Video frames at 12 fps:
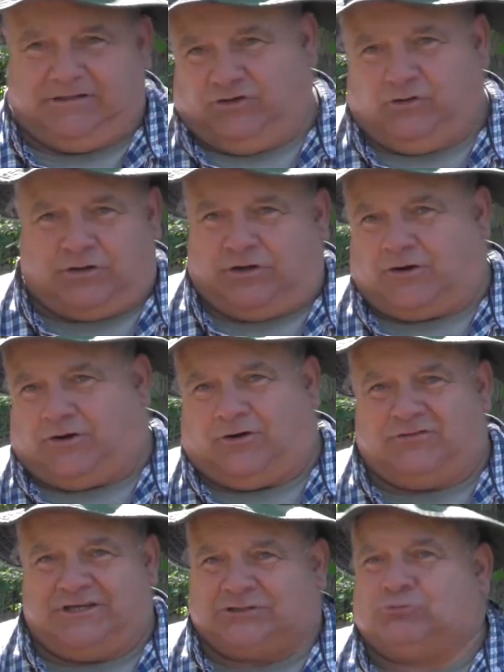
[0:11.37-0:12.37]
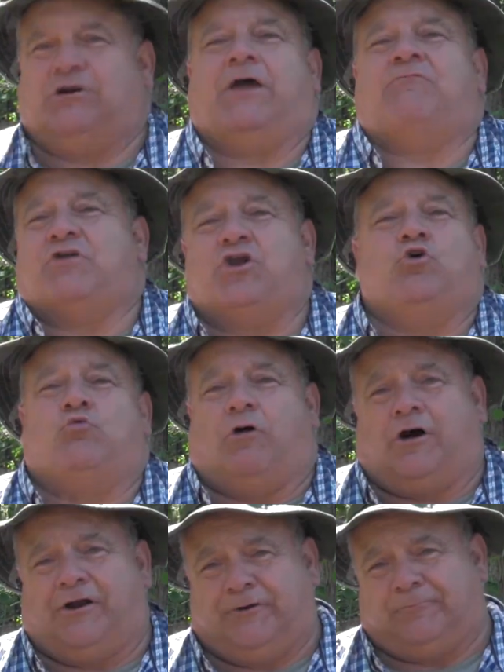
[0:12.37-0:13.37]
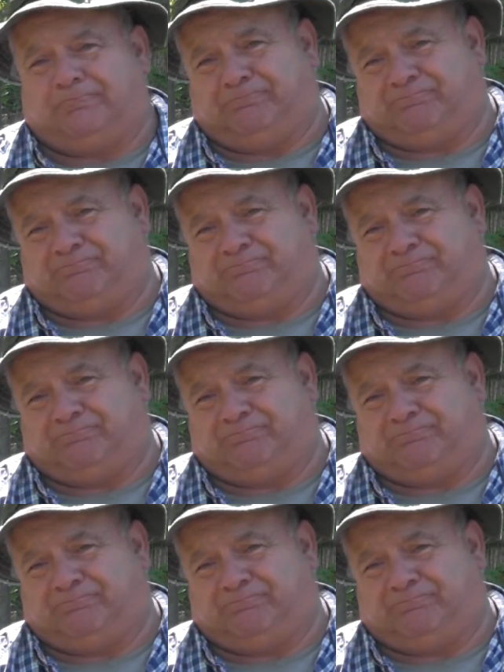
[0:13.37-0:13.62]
You can call this whatever you want.